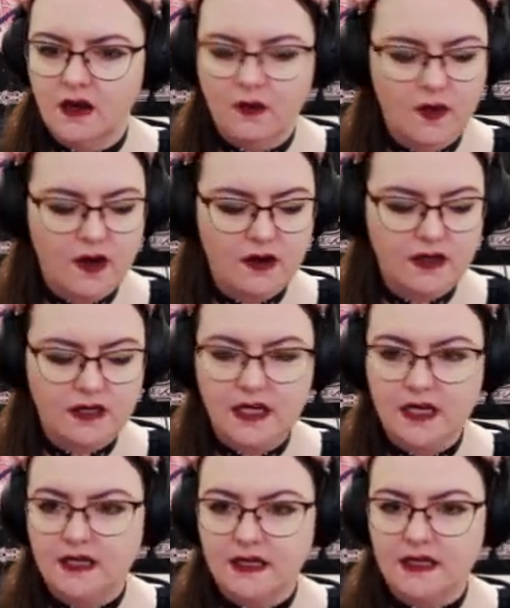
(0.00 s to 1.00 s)
Where is the
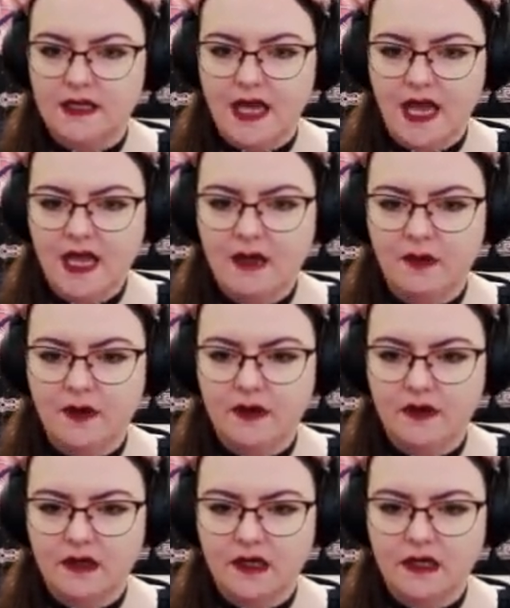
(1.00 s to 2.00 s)
escape?
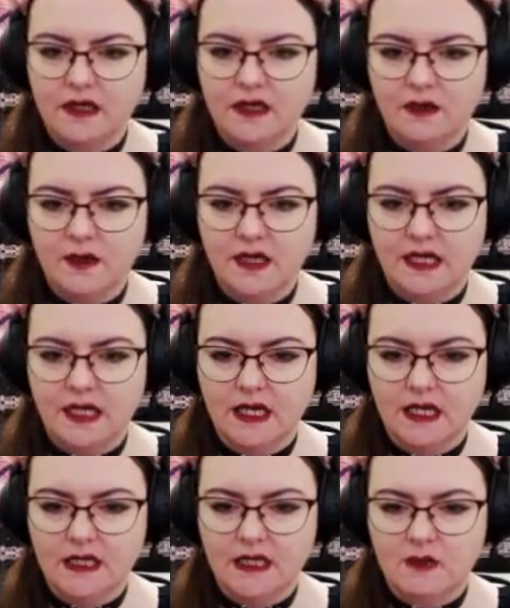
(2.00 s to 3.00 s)
It's got to be down here
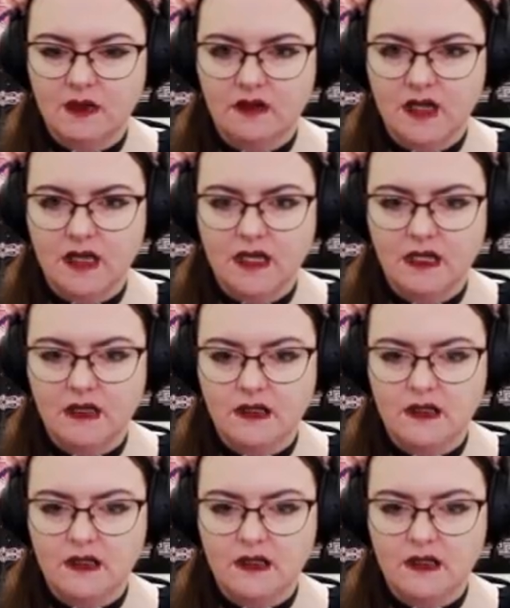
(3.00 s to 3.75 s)
somewhere, right?